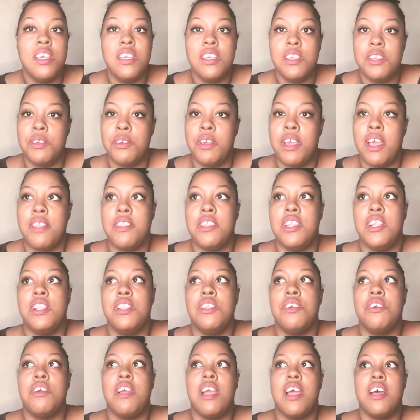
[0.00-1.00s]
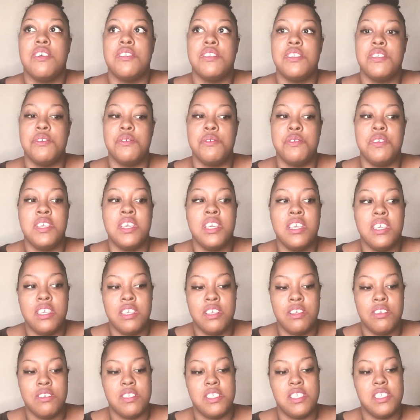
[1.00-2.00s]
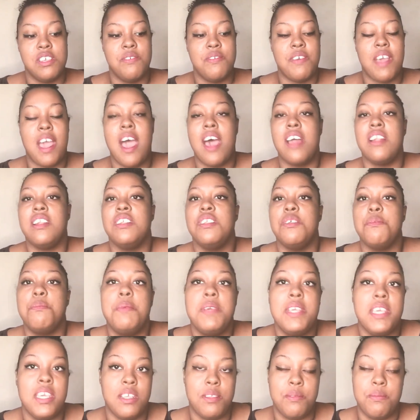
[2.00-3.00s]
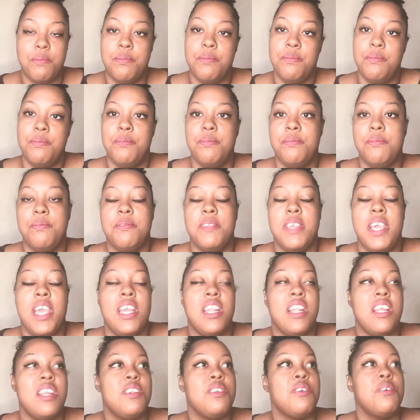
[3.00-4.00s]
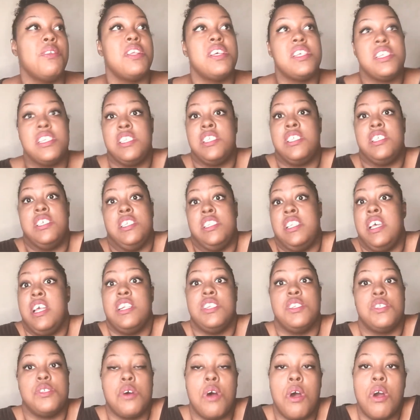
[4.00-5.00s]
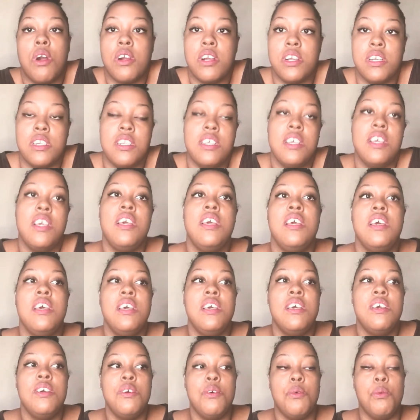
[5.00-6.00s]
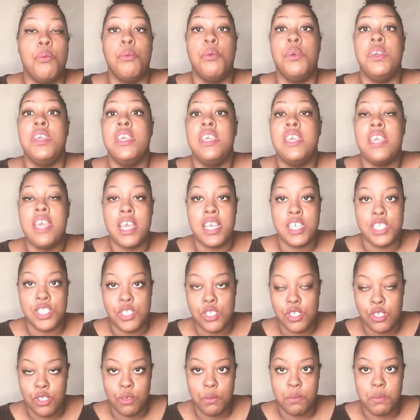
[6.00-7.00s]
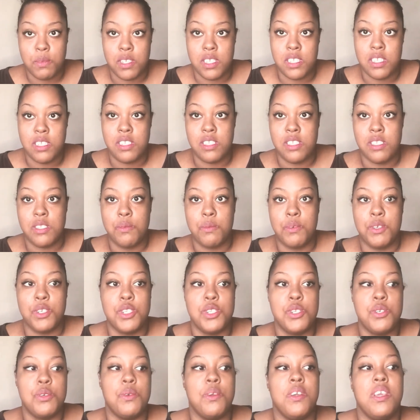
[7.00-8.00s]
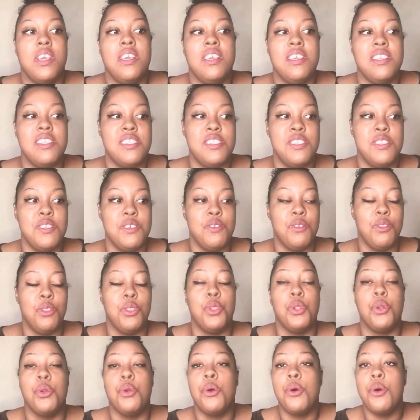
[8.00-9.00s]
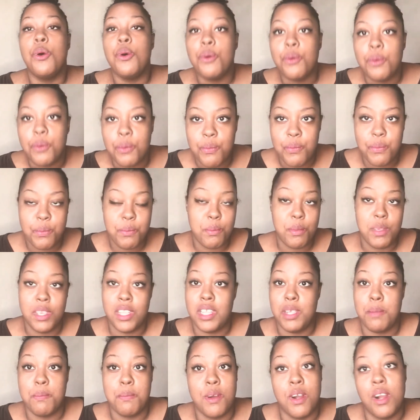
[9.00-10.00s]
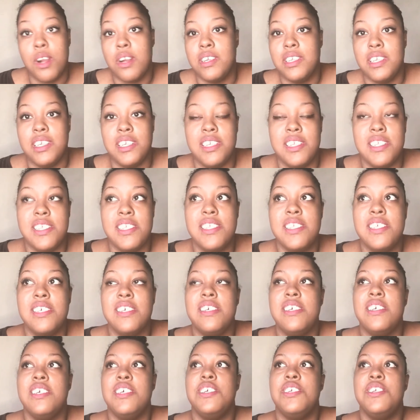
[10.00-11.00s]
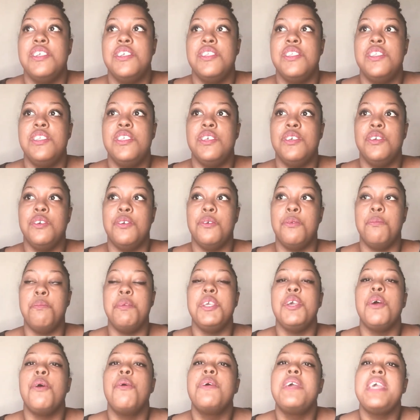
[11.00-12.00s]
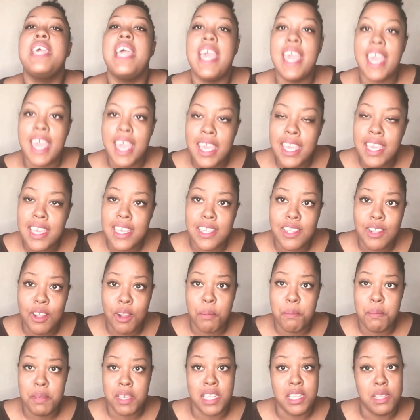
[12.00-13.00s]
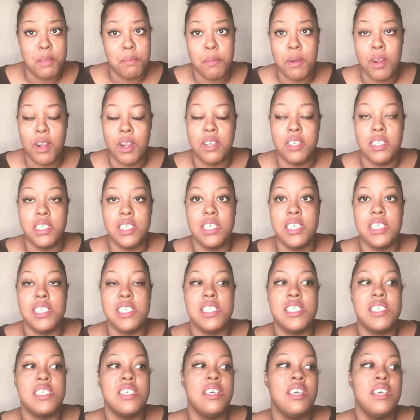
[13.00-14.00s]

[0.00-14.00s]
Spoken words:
You have to learn how to get yourself out of the pit. And I know that is hard. We as humans were trained to throw pity parties, to be okay in our pity parties,